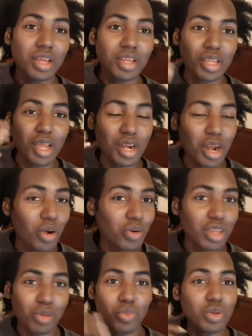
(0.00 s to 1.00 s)
You
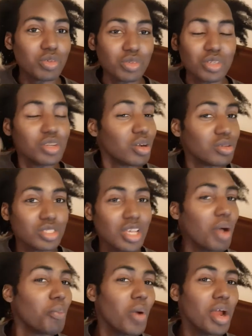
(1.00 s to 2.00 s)
know,
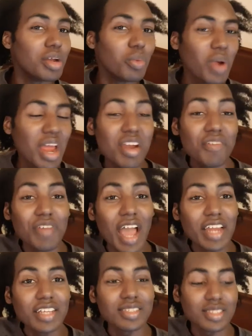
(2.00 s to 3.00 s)
somewhere to
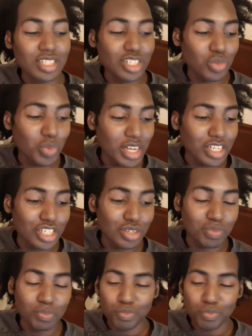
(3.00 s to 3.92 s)
rectify this situation.